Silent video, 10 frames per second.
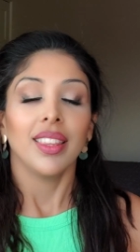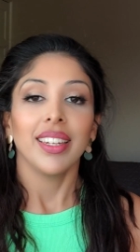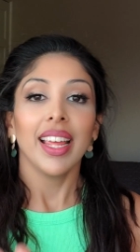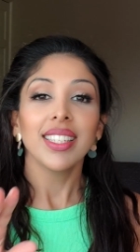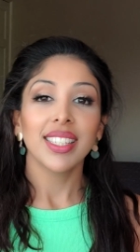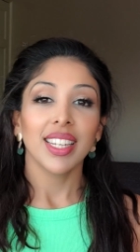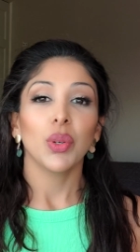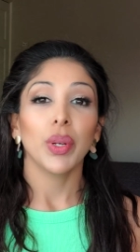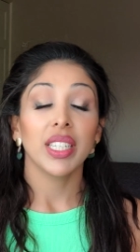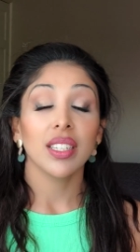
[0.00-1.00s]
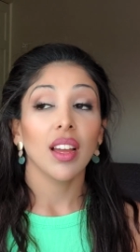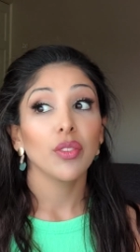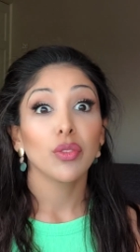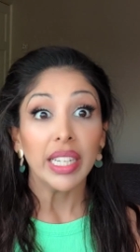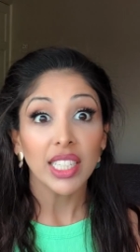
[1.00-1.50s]
The next ingredient I
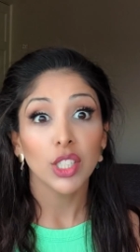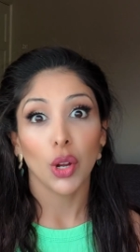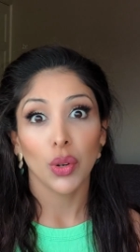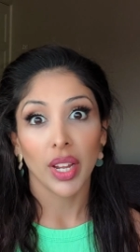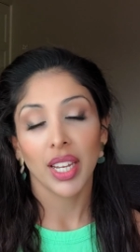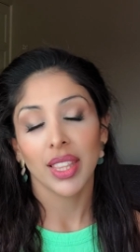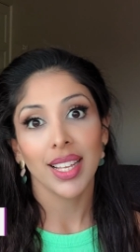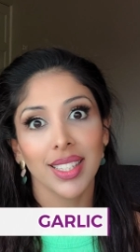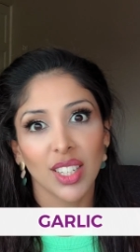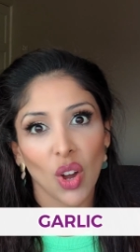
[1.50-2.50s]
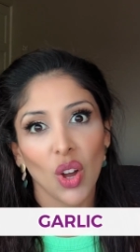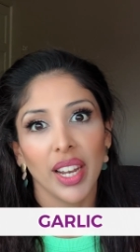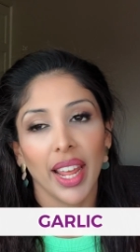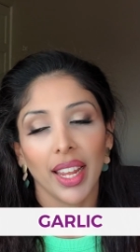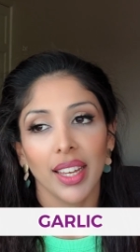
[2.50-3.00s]
really don't like, and that's
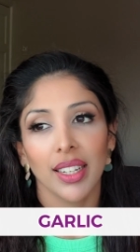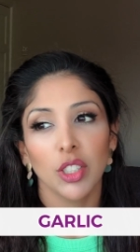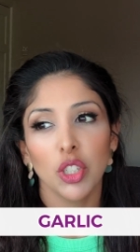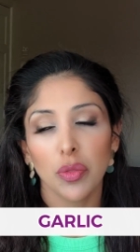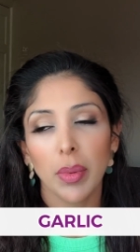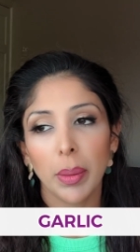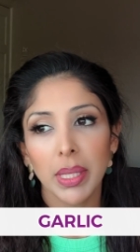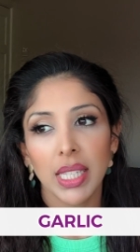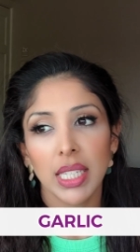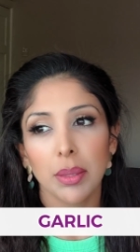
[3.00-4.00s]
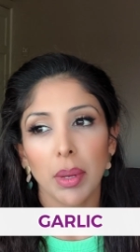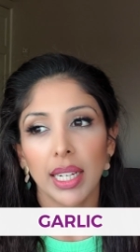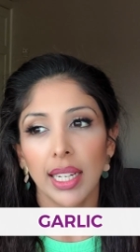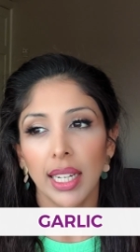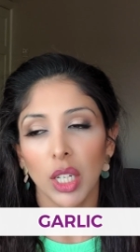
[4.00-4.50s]
garlic. And I just remember sitting in my
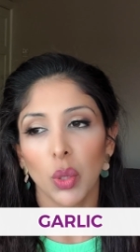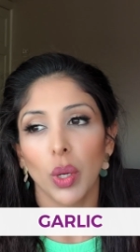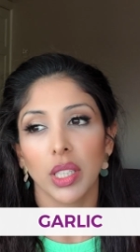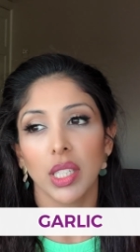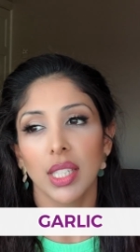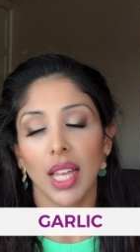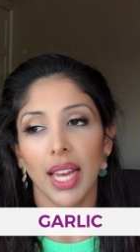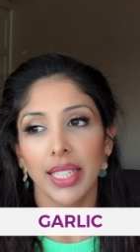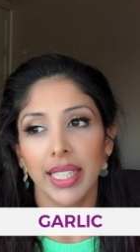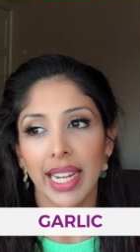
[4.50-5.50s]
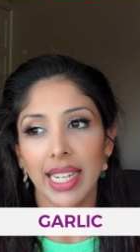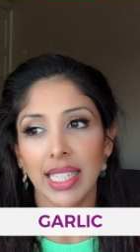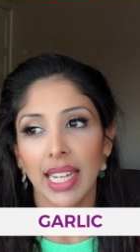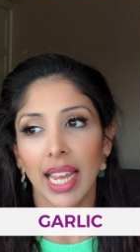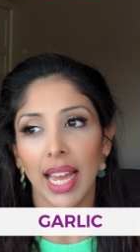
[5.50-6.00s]
clinic once, and a
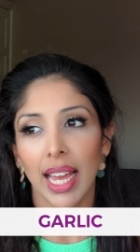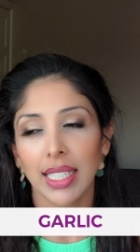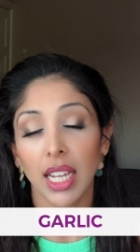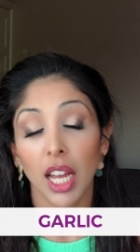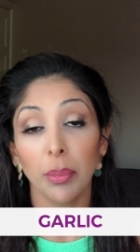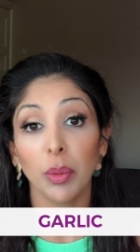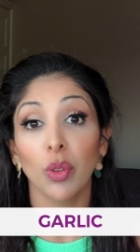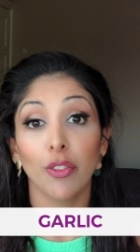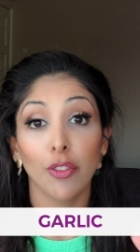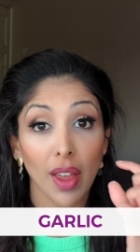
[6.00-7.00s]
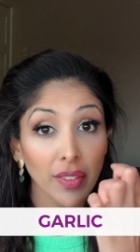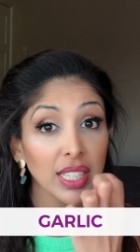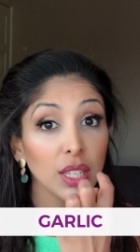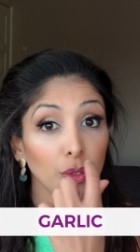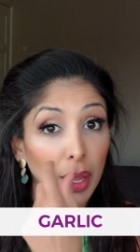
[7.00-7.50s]
lady had come in with very
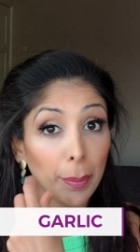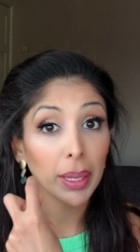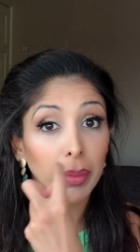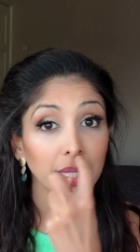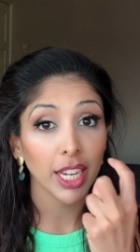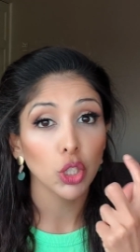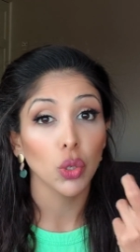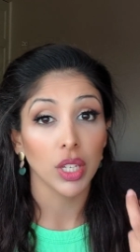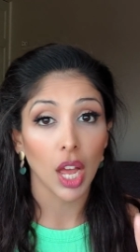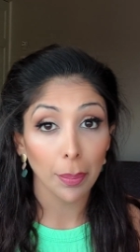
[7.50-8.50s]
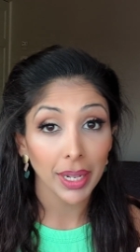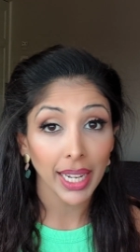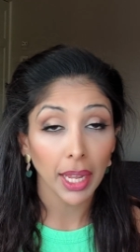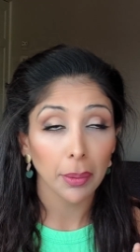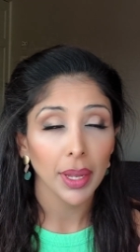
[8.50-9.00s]
severe pigmentation on the upper
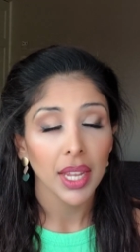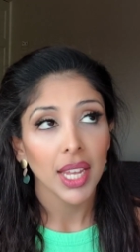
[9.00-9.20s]
lip.